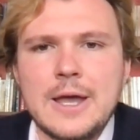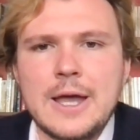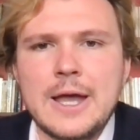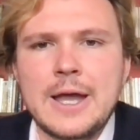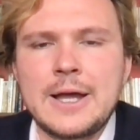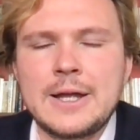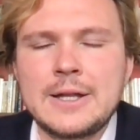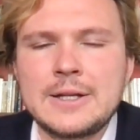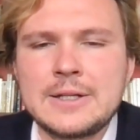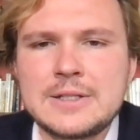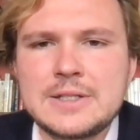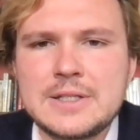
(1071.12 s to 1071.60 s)

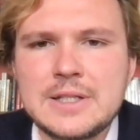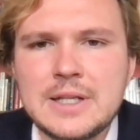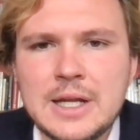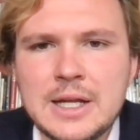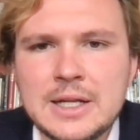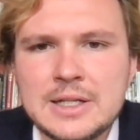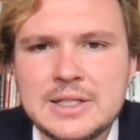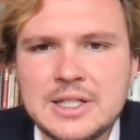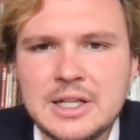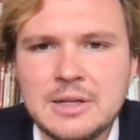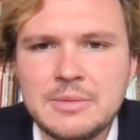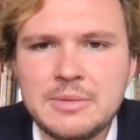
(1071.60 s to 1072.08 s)
And
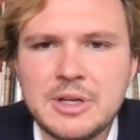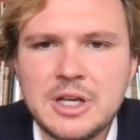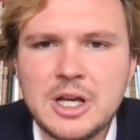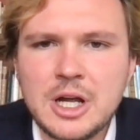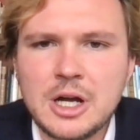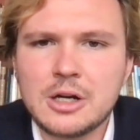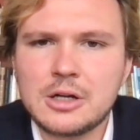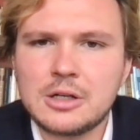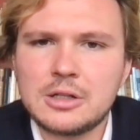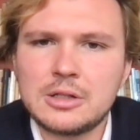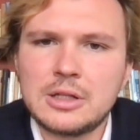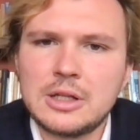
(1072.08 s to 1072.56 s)
tell me,
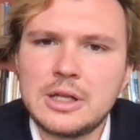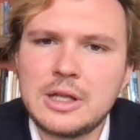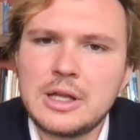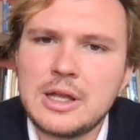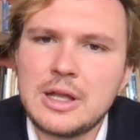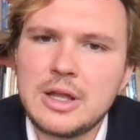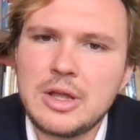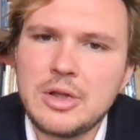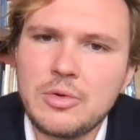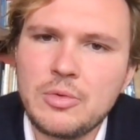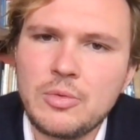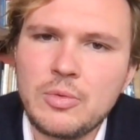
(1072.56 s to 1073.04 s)
Karel,
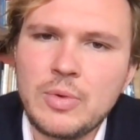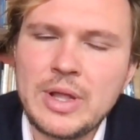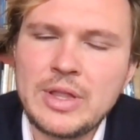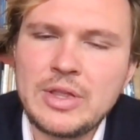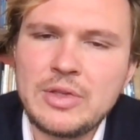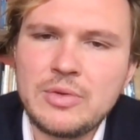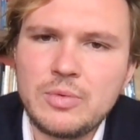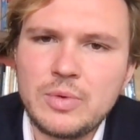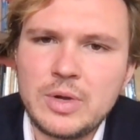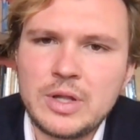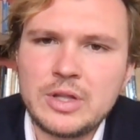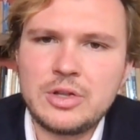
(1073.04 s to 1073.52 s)
when
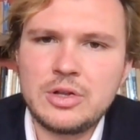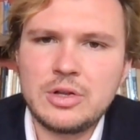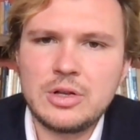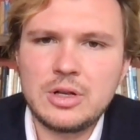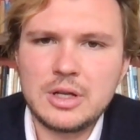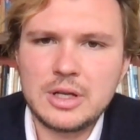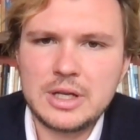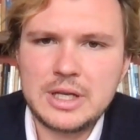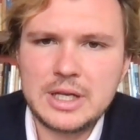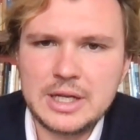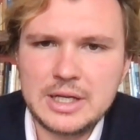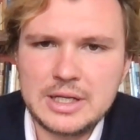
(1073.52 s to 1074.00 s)
you
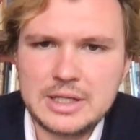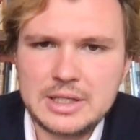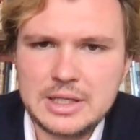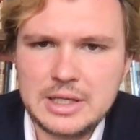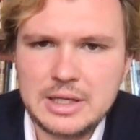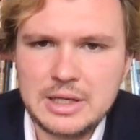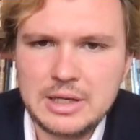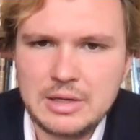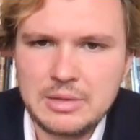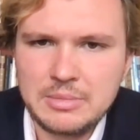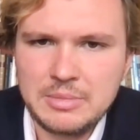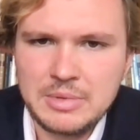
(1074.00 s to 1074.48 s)
look at,
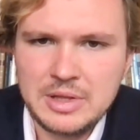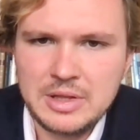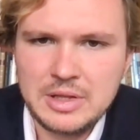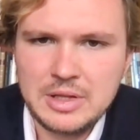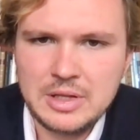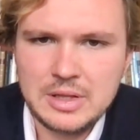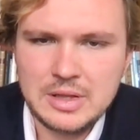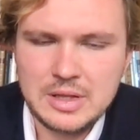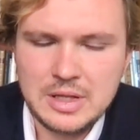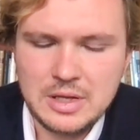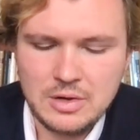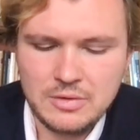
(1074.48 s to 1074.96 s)
I
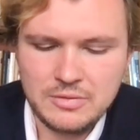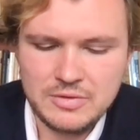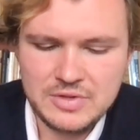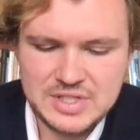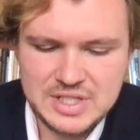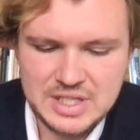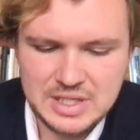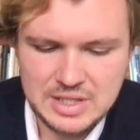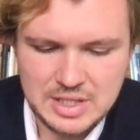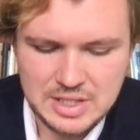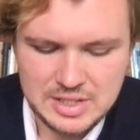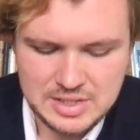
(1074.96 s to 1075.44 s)
mean,
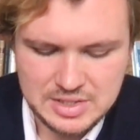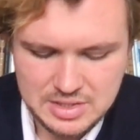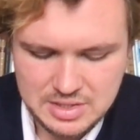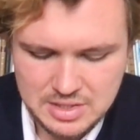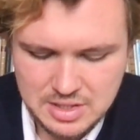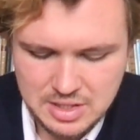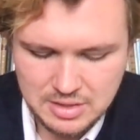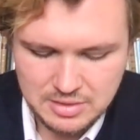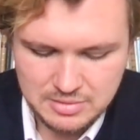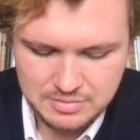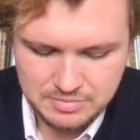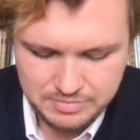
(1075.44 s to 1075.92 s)
obviously there's
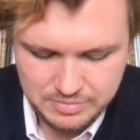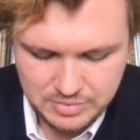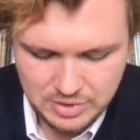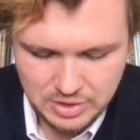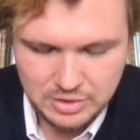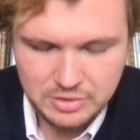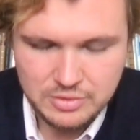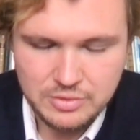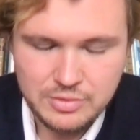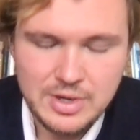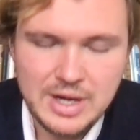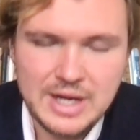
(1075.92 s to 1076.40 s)
the
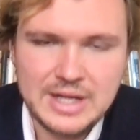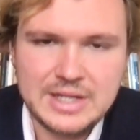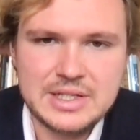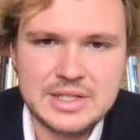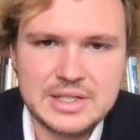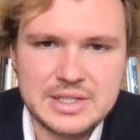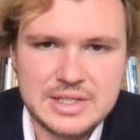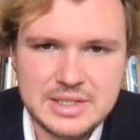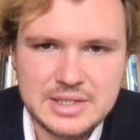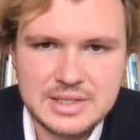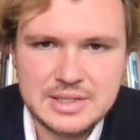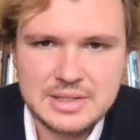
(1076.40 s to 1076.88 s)

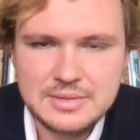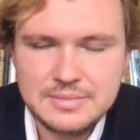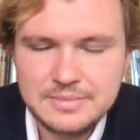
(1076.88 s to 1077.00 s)
greatest